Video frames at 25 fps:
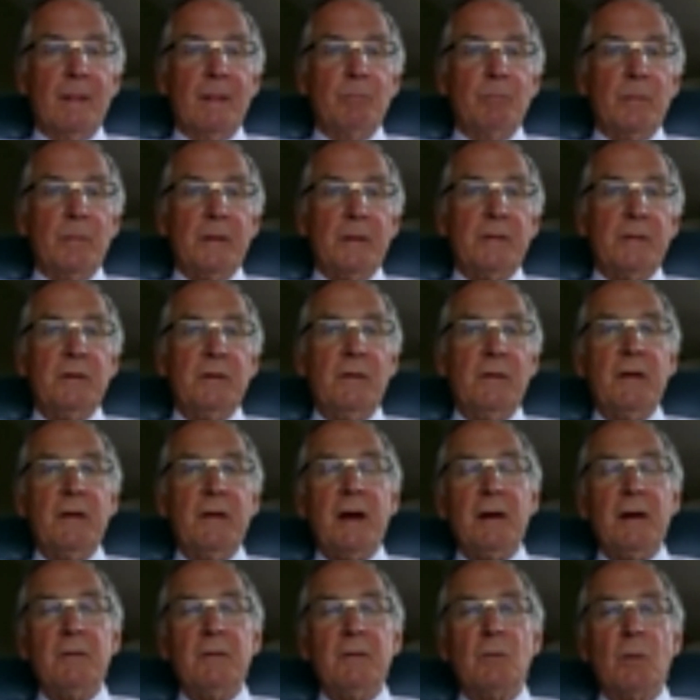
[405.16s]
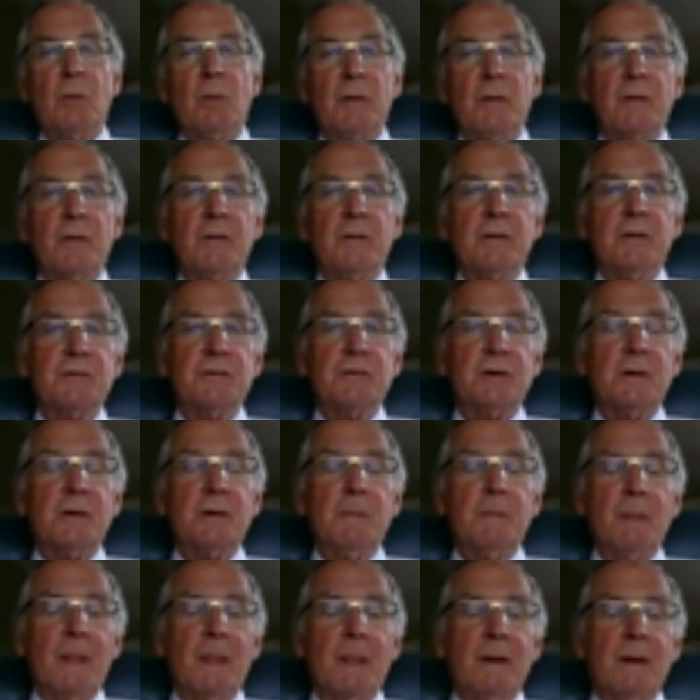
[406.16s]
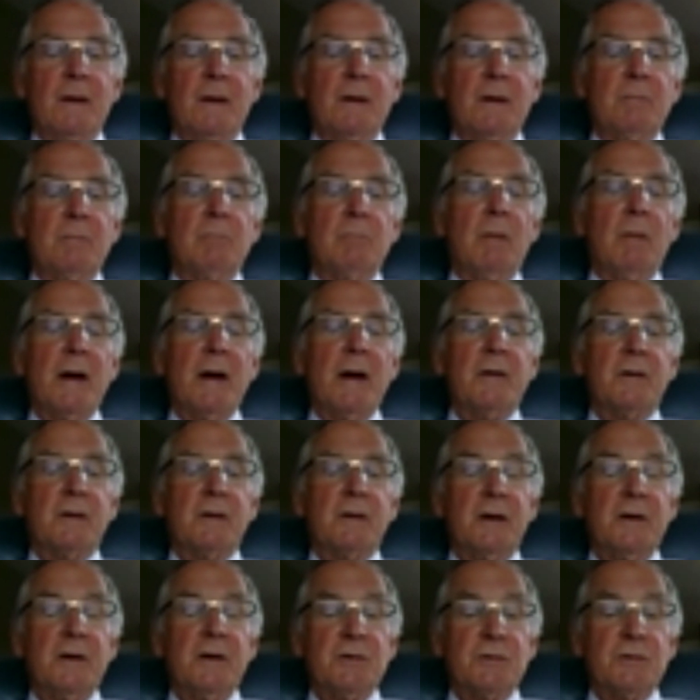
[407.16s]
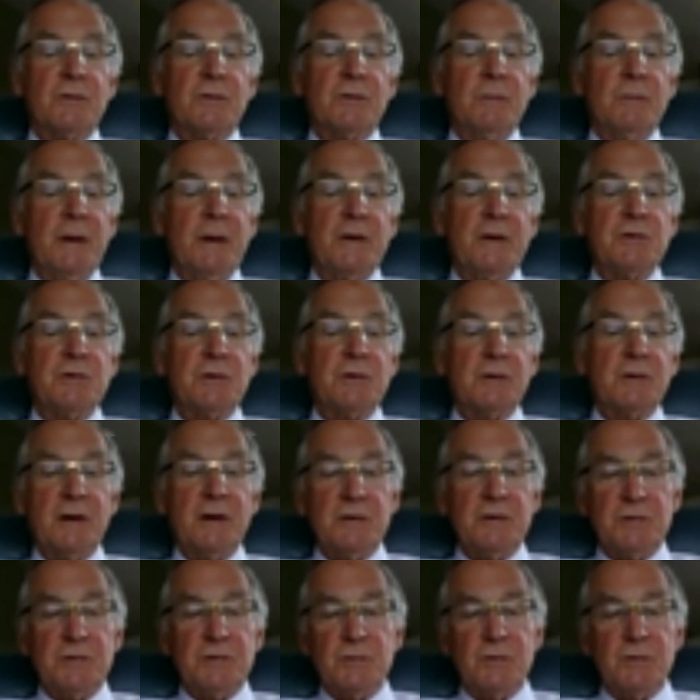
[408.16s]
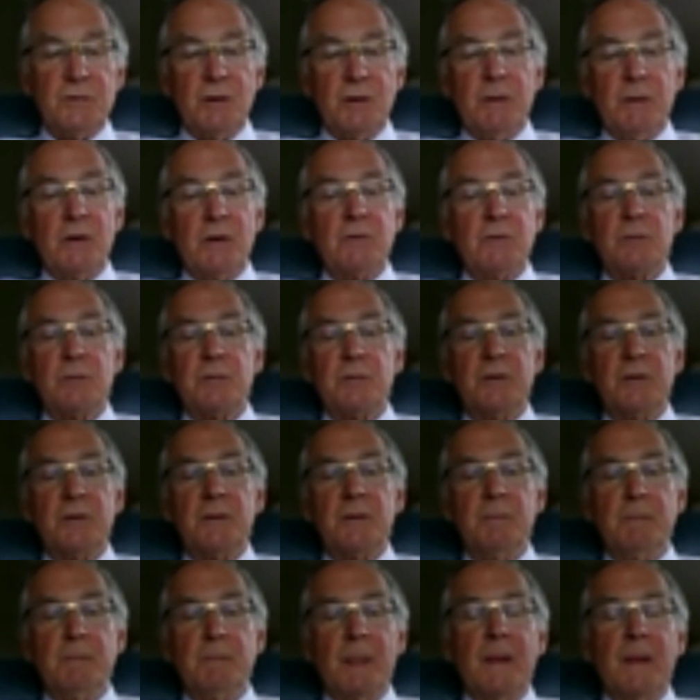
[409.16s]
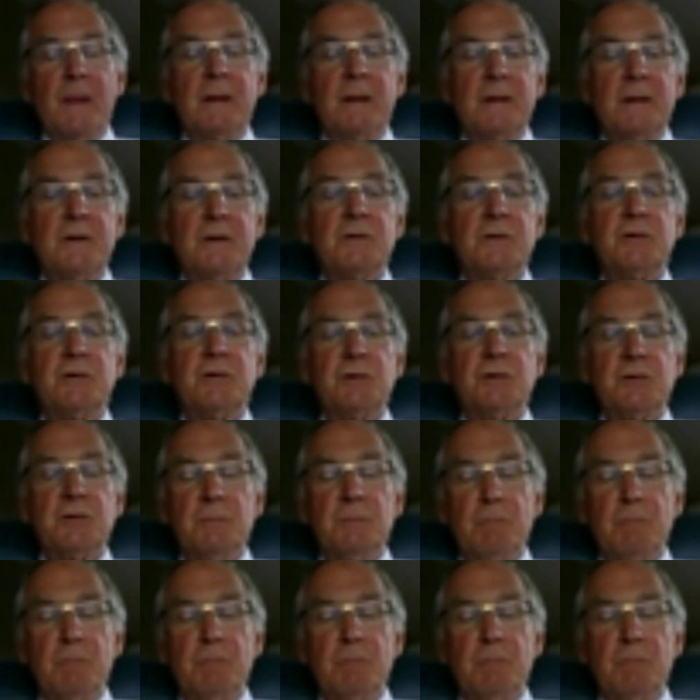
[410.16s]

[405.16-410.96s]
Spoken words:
And in the end, whether it's a minor case or a major case, you come out with a decision.